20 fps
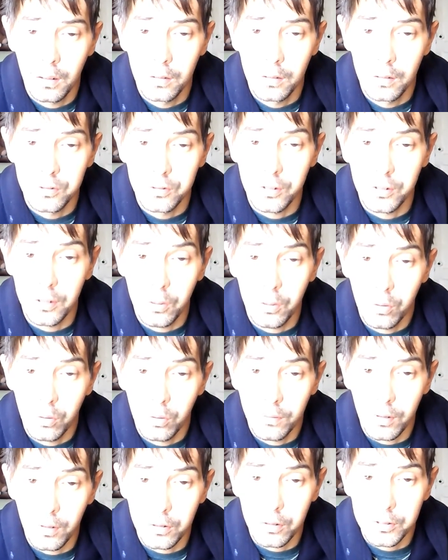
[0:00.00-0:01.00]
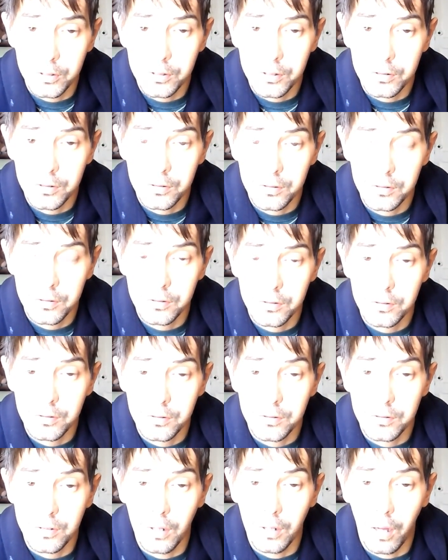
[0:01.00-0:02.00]
to the universe,
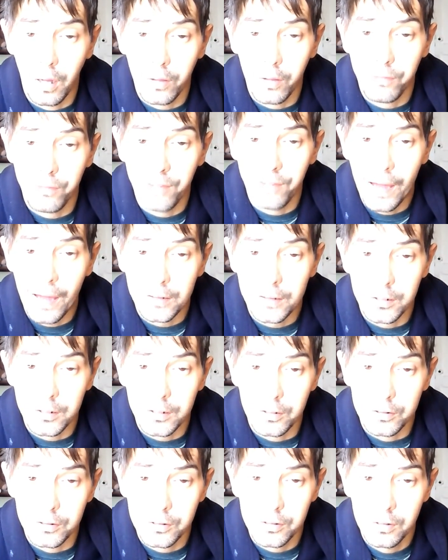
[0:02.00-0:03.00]
to other factors,